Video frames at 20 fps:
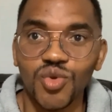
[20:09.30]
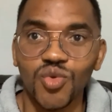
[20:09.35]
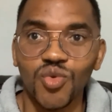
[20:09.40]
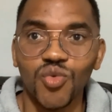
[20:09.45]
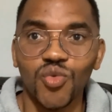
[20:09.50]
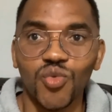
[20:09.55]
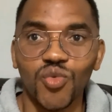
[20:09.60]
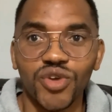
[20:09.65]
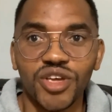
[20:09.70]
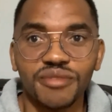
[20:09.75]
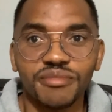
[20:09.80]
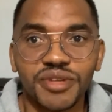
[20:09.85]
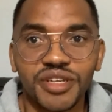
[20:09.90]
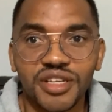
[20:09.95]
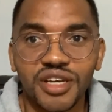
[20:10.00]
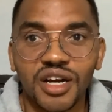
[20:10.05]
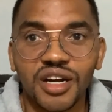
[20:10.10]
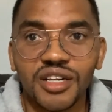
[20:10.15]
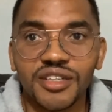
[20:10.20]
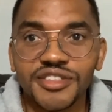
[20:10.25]
We have been
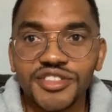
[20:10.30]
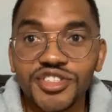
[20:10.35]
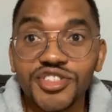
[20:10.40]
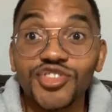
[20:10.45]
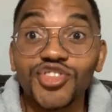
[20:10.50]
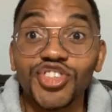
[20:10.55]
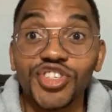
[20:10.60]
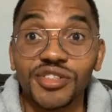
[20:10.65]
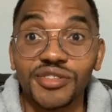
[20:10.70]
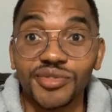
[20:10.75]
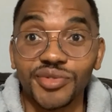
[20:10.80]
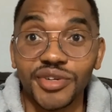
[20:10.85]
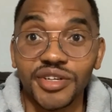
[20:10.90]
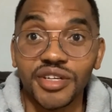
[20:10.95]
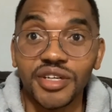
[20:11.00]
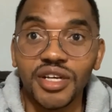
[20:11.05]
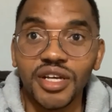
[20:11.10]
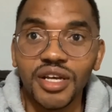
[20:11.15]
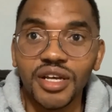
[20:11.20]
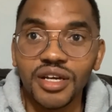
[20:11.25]
called children
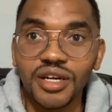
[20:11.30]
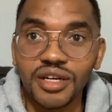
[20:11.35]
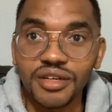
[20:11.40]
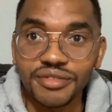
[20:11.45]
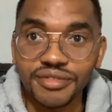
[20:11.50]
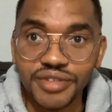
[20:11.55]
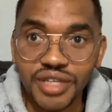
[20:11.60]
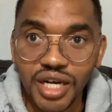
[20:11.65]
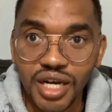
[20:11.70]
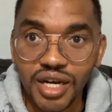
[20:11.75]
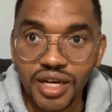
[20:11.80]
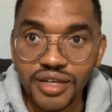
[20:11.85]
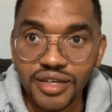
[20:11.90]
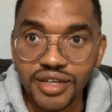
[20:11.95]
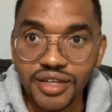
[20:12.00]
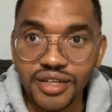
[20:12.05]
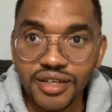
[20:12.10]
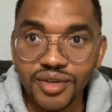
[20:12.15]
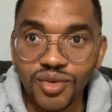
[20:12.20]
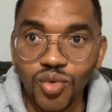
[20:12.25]
of God.
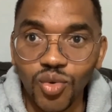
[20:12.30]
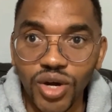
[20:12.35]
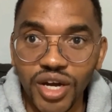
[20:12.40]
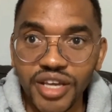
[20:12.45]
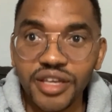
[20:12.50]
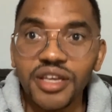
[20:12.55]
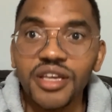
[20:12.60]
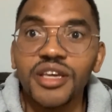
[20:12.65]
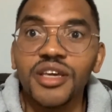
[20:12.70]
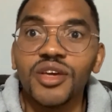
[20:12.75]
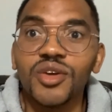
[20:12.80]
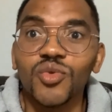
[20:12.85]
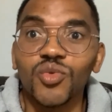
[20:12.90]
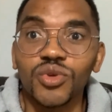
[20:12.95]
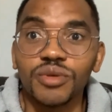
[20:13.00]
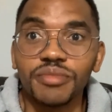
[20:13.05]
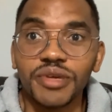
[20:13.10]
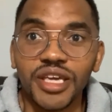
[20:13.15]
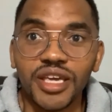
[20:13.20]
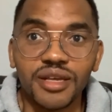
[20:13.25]
Why? We
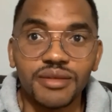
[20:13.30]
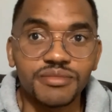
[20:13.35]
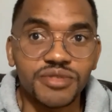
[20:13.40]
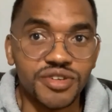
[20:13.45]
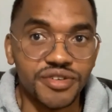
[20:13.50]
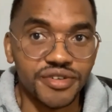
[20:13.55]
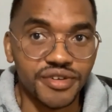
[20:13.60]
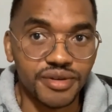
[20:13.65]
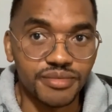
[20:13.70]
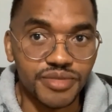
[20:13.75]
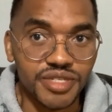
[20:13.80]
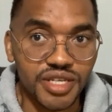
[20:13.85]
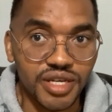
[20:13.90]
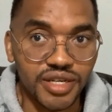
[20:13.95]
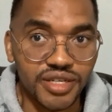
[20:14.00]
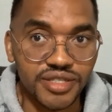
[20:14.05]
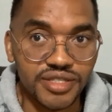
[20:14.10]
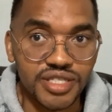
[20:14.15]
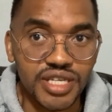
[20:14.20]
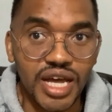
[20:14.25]
became
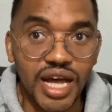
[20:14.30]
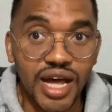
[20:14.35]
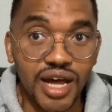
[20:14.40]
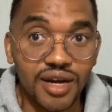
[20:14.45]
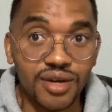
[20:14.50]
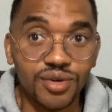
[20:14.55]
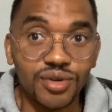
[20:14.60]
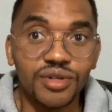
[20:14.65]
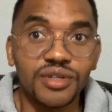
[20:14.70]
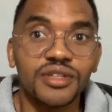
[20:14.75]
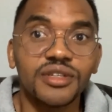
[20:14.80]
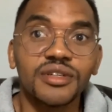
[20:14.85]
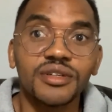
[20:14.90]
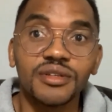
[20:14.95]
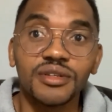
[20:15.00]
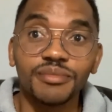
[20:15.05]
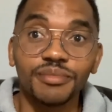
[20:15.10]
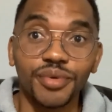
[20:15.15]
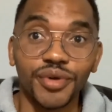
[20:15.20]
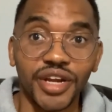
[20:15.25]
circumcised. How?
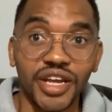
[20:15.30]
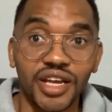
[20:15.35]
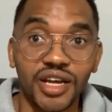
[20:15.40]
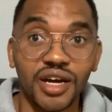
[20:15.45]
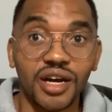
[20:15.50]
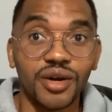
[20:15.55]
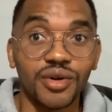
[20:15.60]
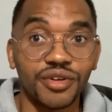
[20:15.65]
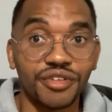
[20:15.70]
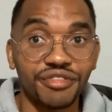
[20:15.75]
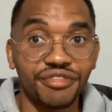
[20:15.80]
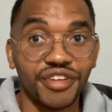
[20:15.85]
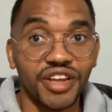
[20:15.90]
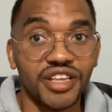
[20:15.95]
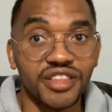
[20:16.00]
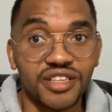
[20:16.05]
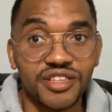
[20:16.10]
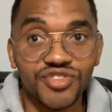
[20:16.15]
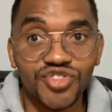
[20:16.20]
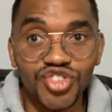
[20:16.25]
putting our faith
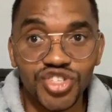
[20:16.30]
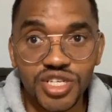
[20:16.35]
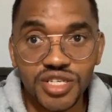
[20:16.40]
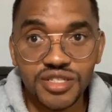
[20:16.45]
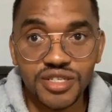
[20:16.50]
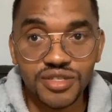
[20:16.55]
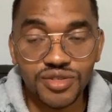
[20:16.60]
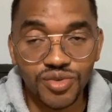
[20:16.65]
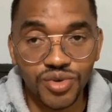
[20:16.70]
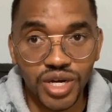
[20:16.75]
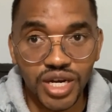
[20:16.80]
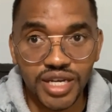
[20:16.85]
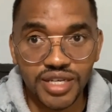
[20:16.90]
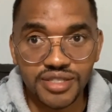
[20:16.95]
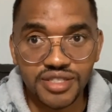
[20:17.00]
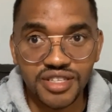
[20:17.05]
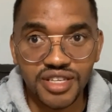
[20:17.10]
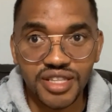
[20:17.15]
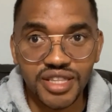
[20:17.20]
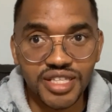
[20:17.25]
in Jesus
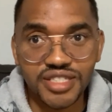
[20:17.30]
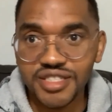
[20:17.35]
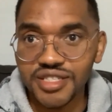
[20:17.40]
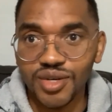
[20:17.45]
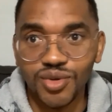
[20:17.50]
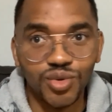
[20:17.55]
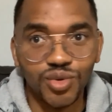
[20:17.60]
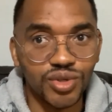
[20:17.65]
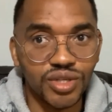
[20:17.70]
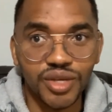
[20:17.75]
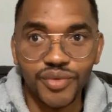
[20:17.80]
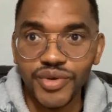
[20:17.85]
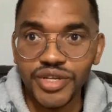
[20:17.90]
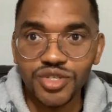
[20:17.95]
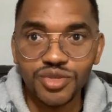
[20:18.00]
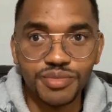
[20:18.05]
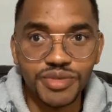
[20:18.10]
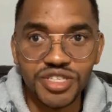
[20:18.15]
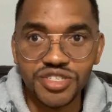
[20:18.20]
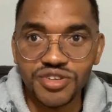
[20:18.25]
Christ. That's the only way to
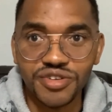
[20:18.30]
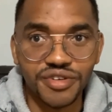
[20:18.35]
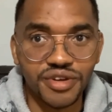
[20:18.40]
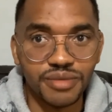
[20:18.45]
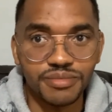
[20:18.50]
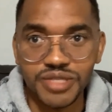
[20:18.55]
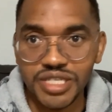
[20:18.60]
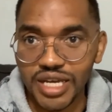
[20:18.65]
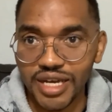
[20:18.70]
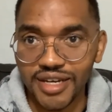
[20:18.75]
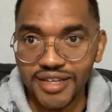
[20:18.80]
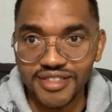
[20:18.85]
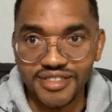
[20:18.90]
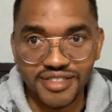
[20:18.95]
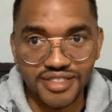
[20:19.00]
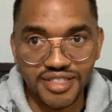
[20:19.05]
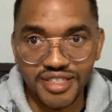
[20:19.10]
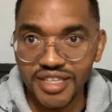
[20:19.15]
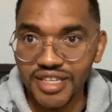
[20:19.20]
be circumcised.